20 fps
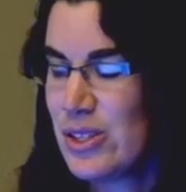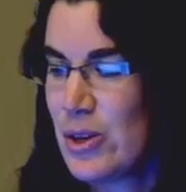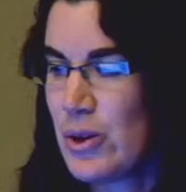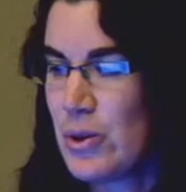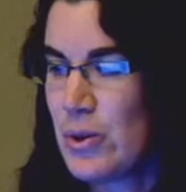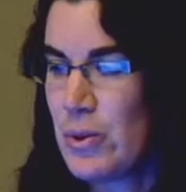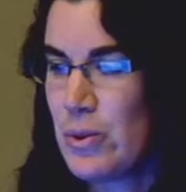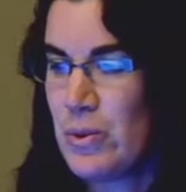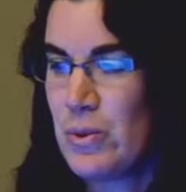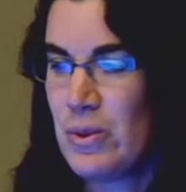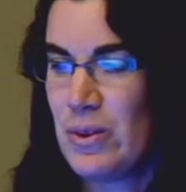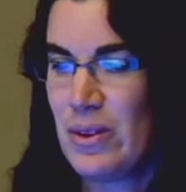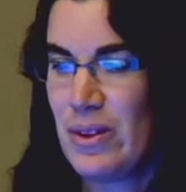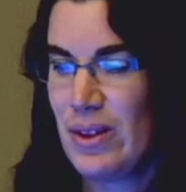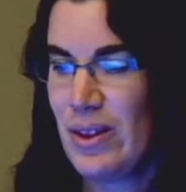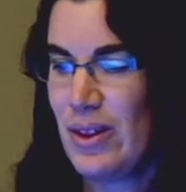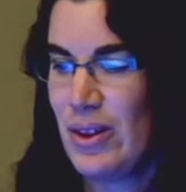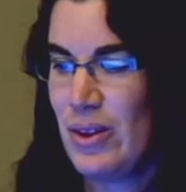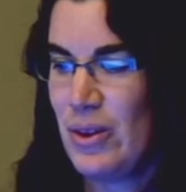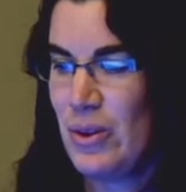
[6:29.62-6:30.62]
So
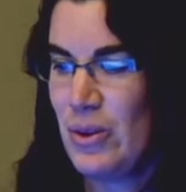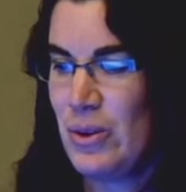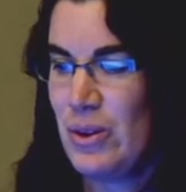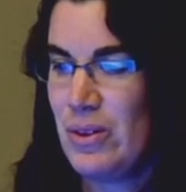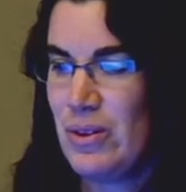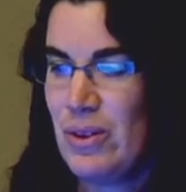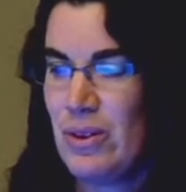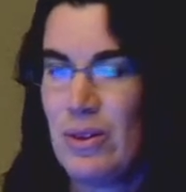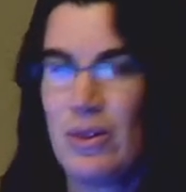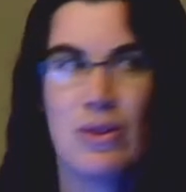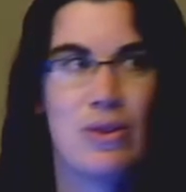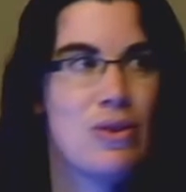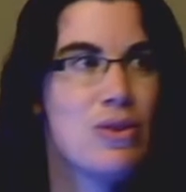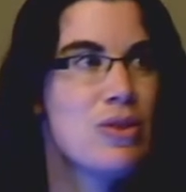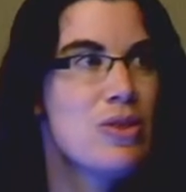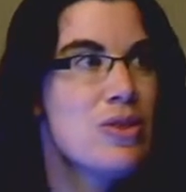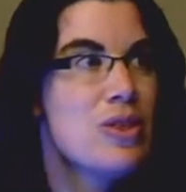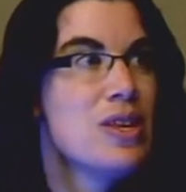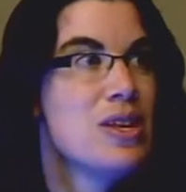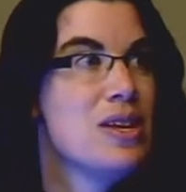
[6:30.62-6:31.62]

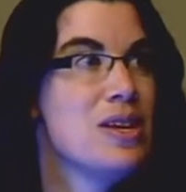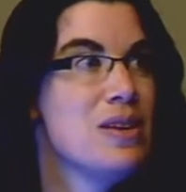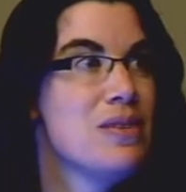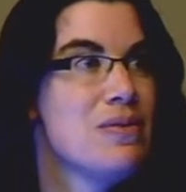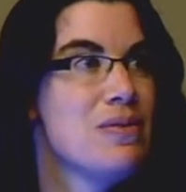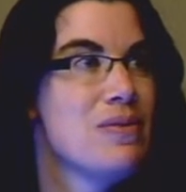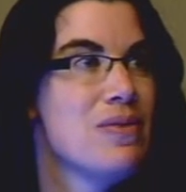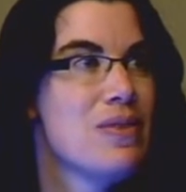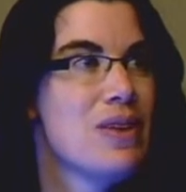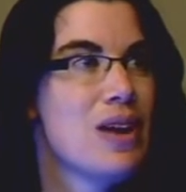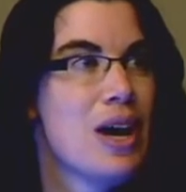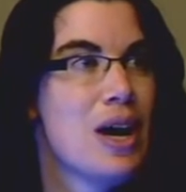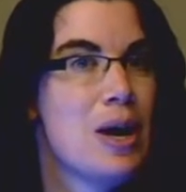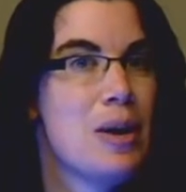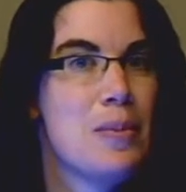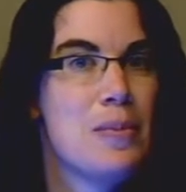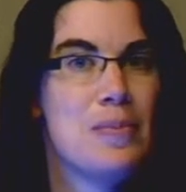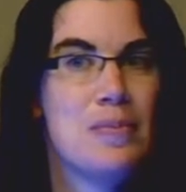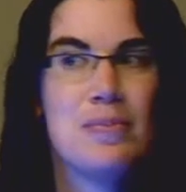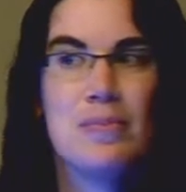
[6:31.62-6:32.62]
the
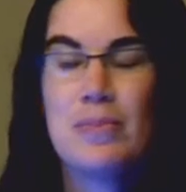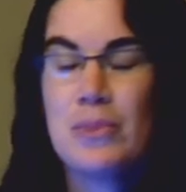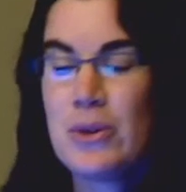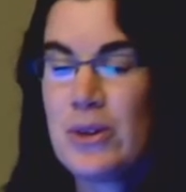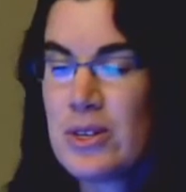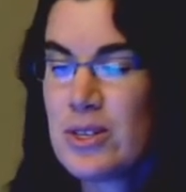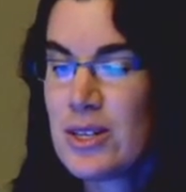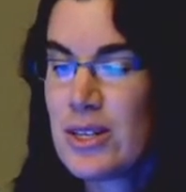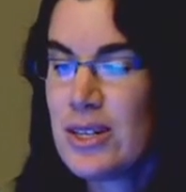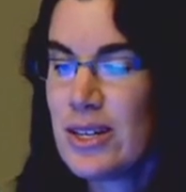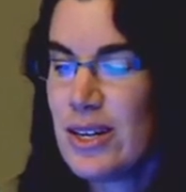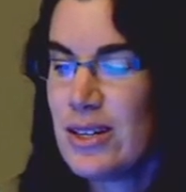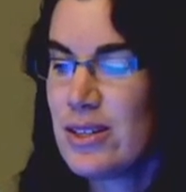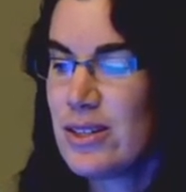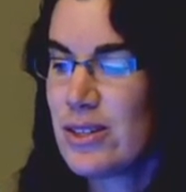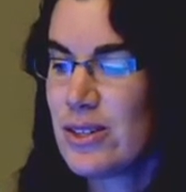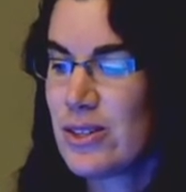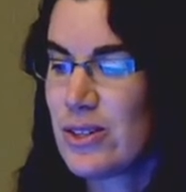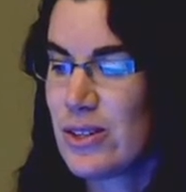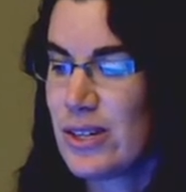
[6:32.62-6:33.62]
push in
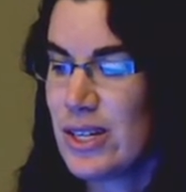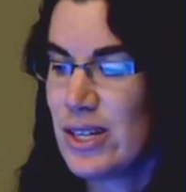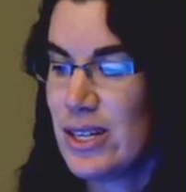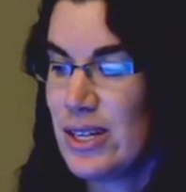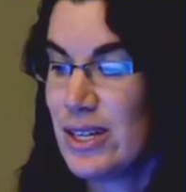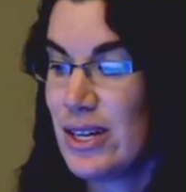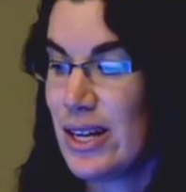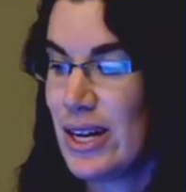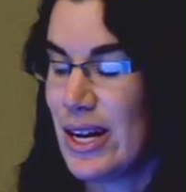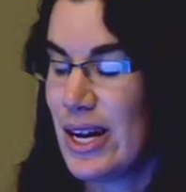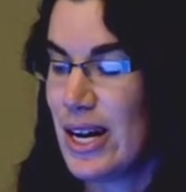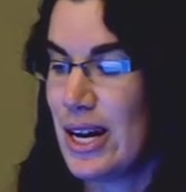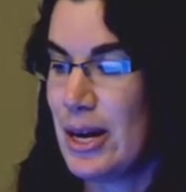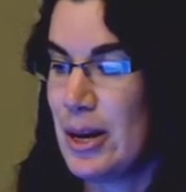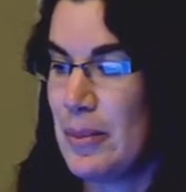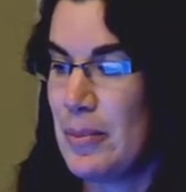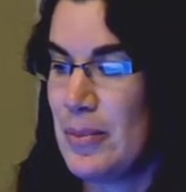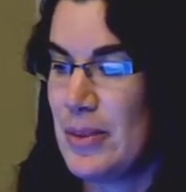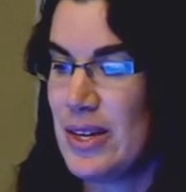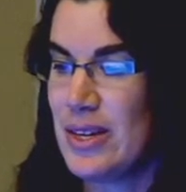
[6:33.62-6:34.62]
industry
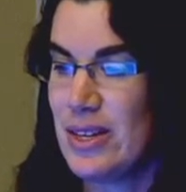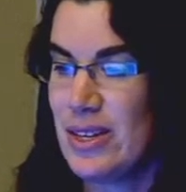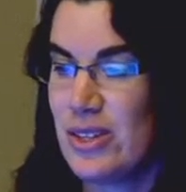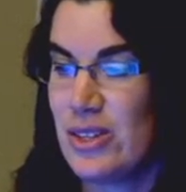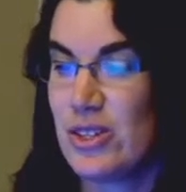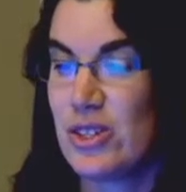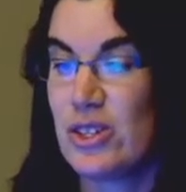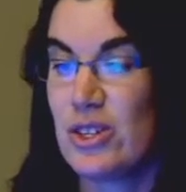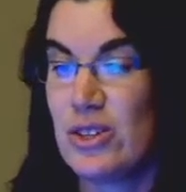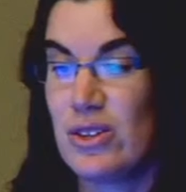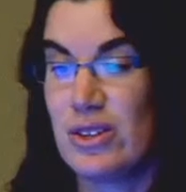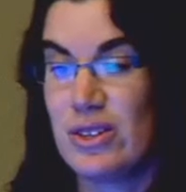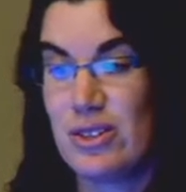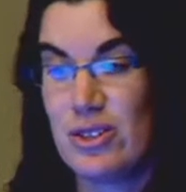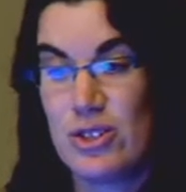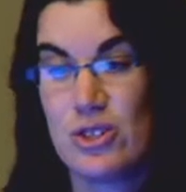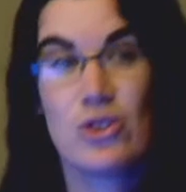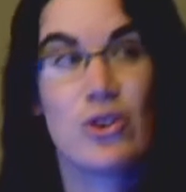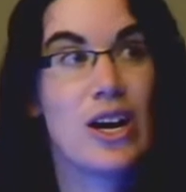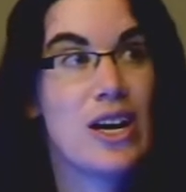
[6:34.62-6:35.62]
is to
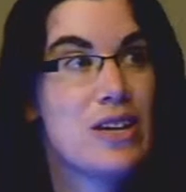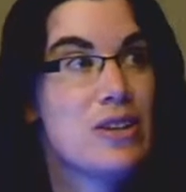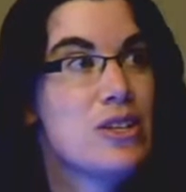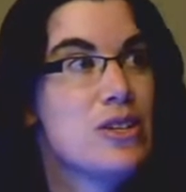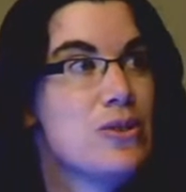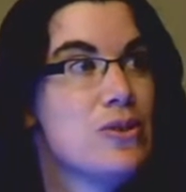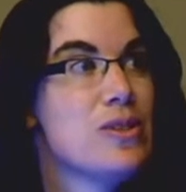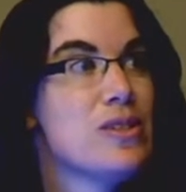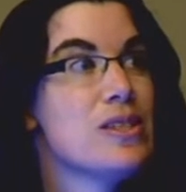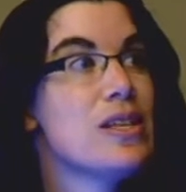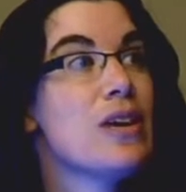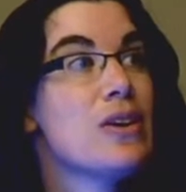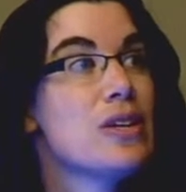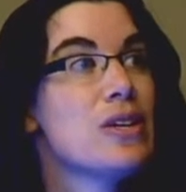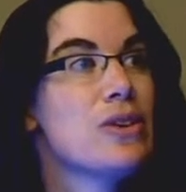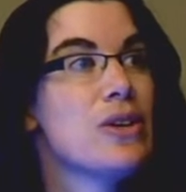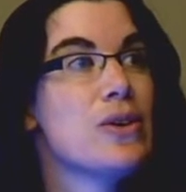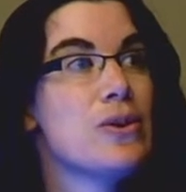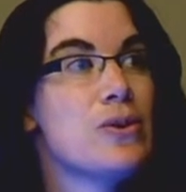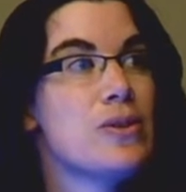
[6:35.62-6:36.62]
try to use
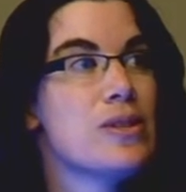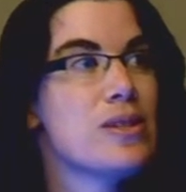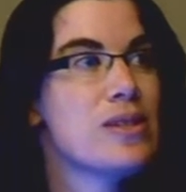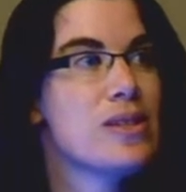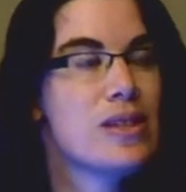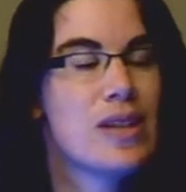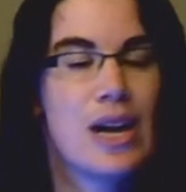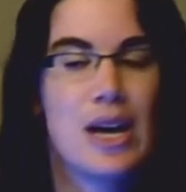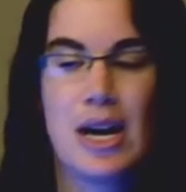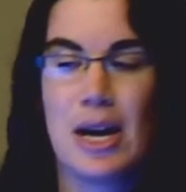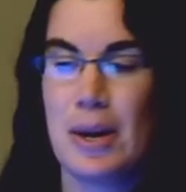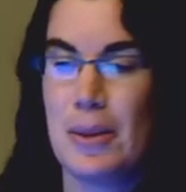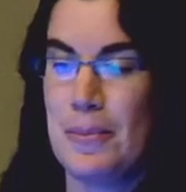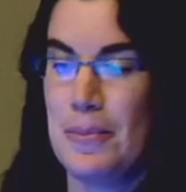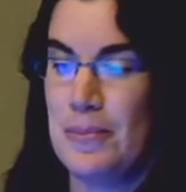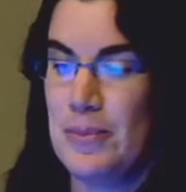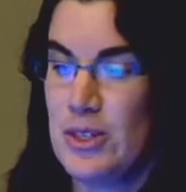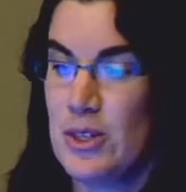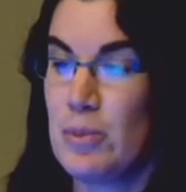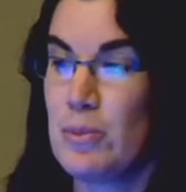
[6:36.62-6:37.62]
cellulose
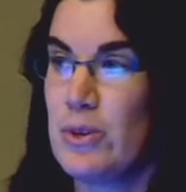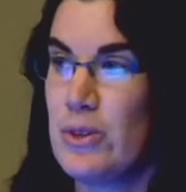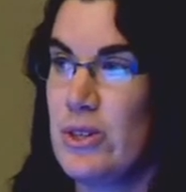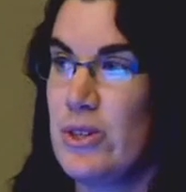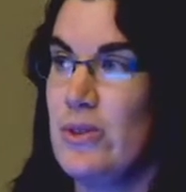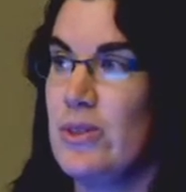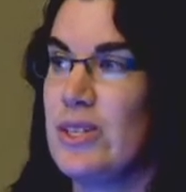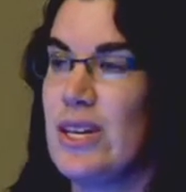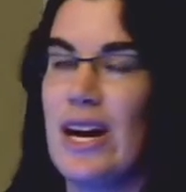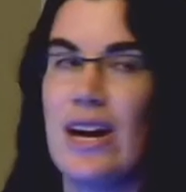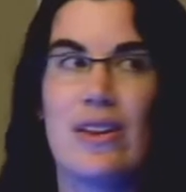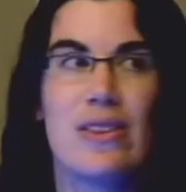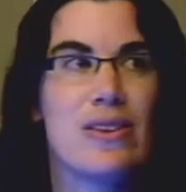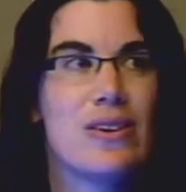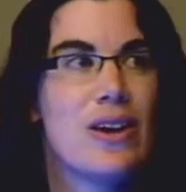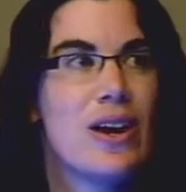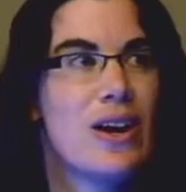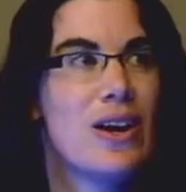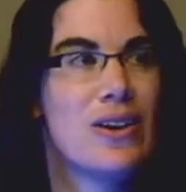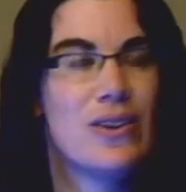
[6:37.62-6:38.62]
to produce
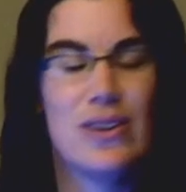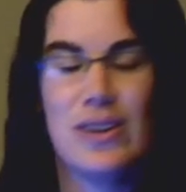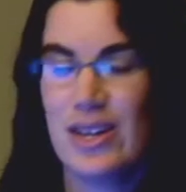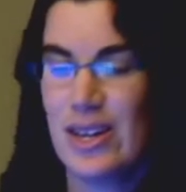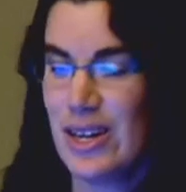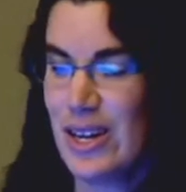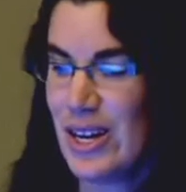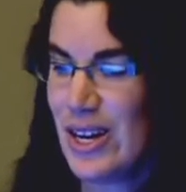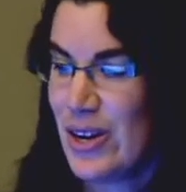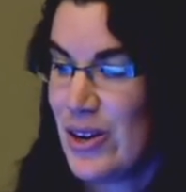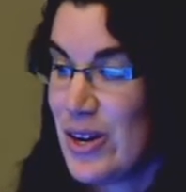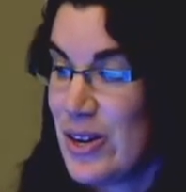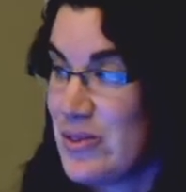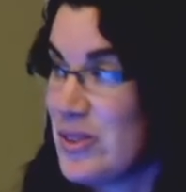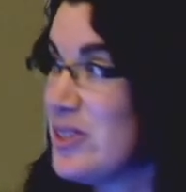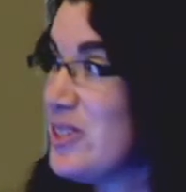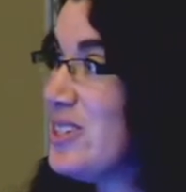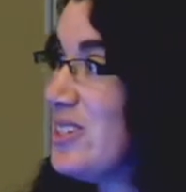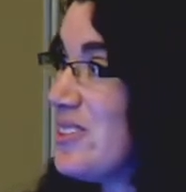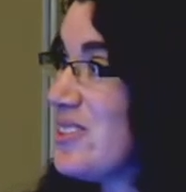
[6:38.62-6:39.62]
ethanol.
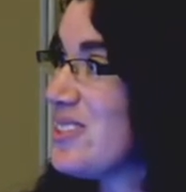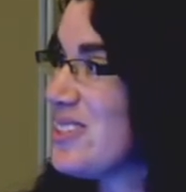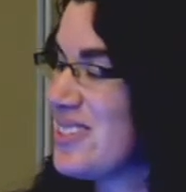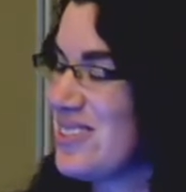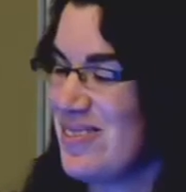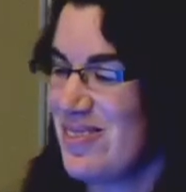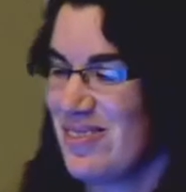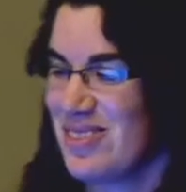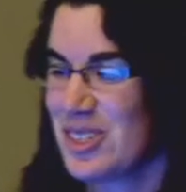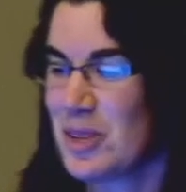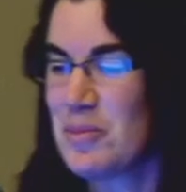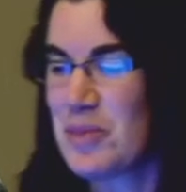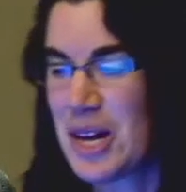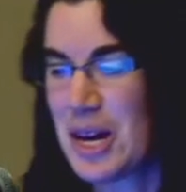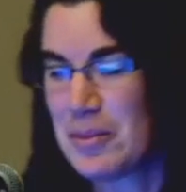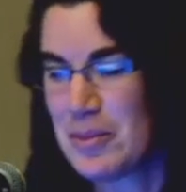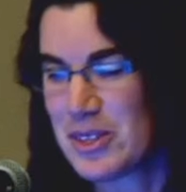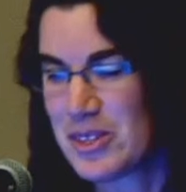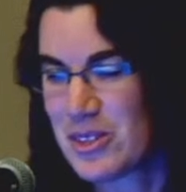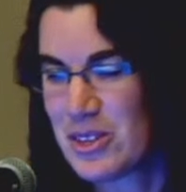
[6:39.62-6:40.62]
However, here's
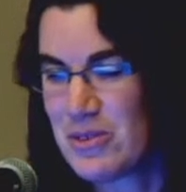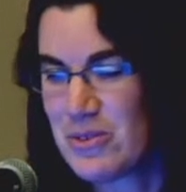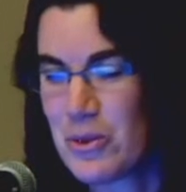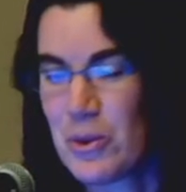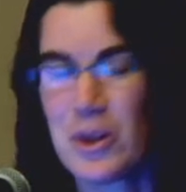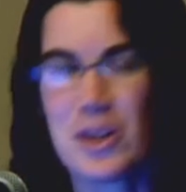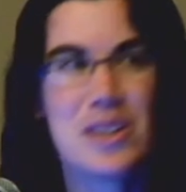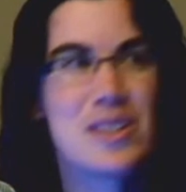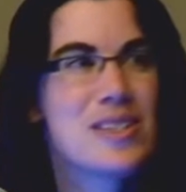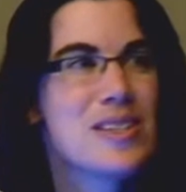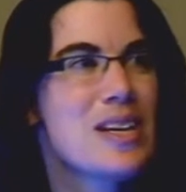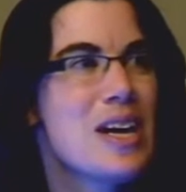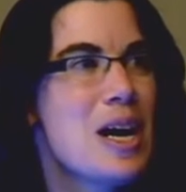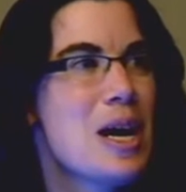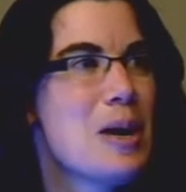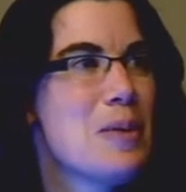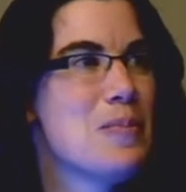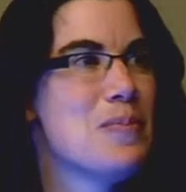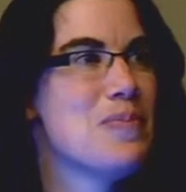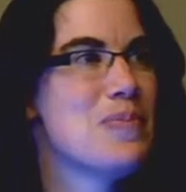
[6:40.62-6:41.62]
some chemistry for us.
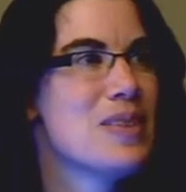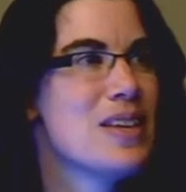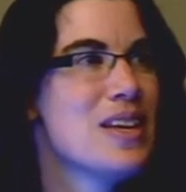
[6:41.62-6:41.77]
